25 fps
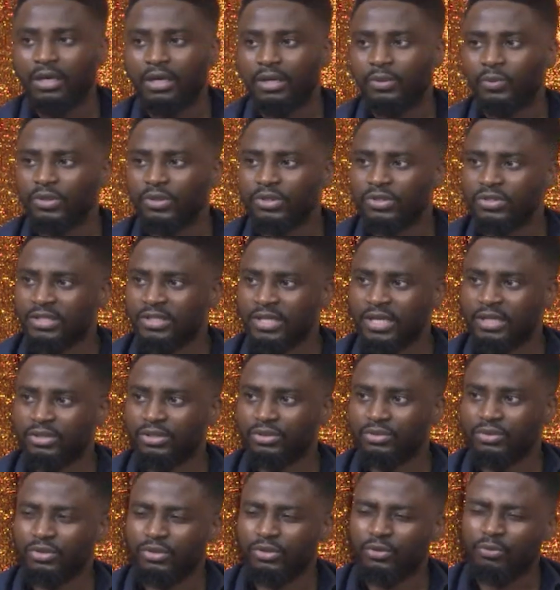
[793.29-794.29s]
And what does
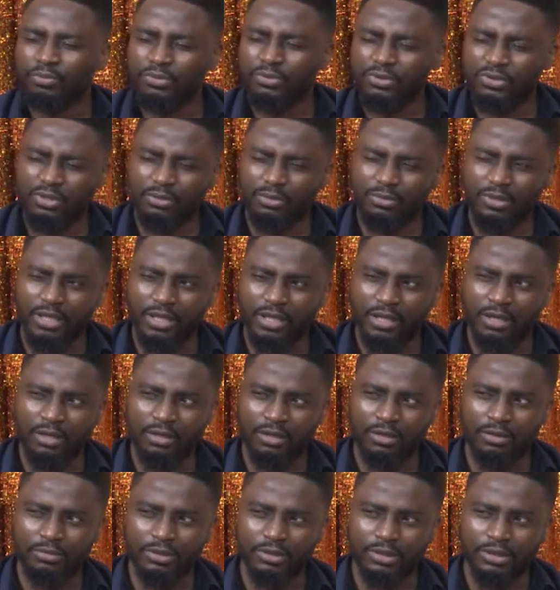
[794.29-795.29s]
that do? It opens up the
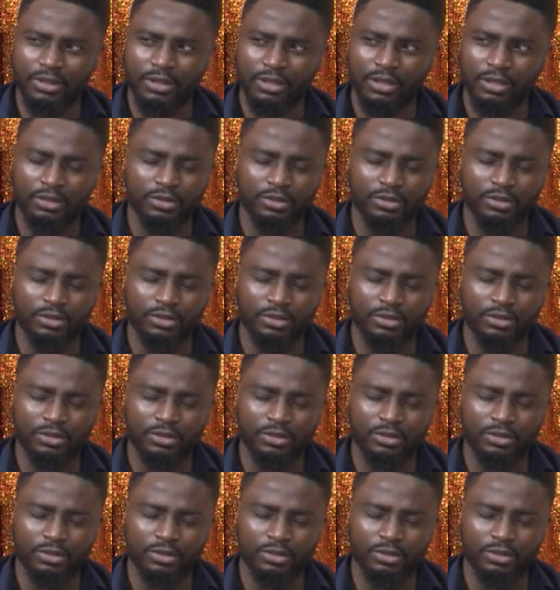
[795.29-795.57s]
economy,